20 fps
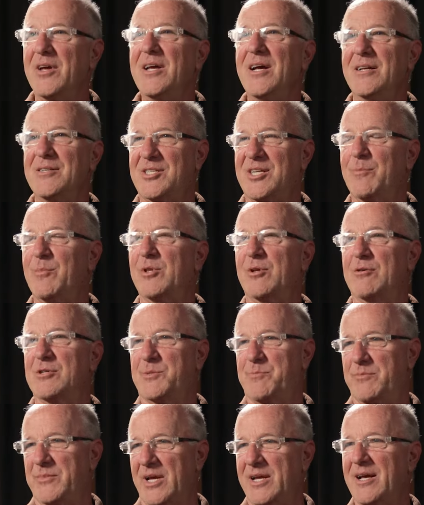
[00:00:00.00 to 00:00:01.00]
they had some of
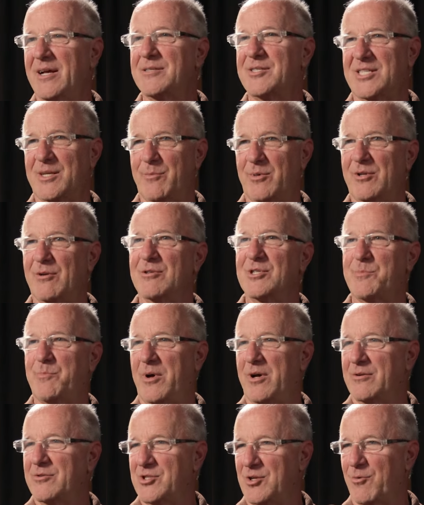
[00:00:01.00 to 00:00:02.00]
those. They had some of those
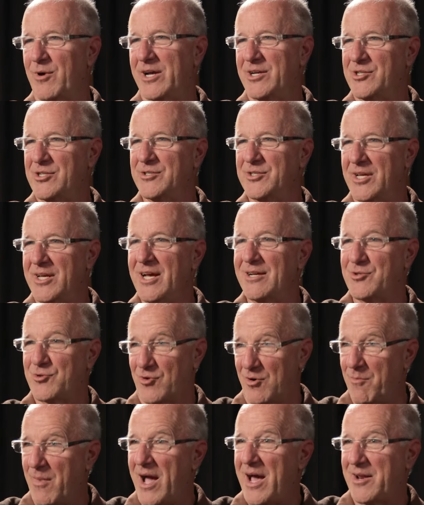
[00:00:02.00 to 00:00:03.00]
punctuations. They had
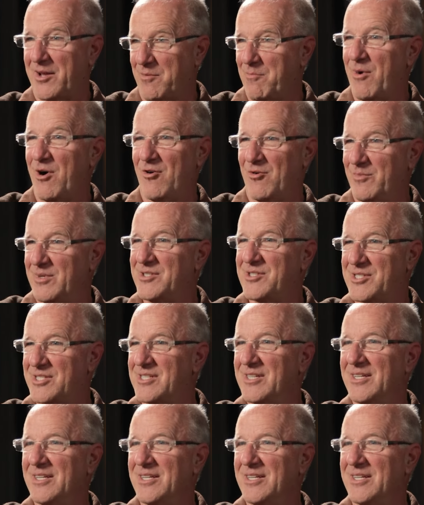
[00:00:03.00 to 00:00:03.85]
dramatic moments.